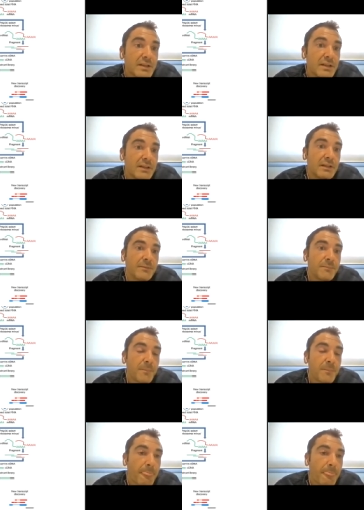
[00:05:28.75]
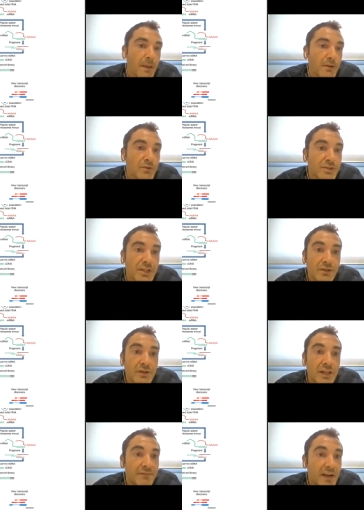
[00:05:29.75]
um, consist on
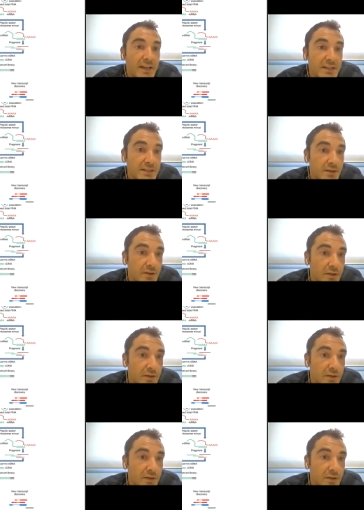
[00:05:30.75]
a device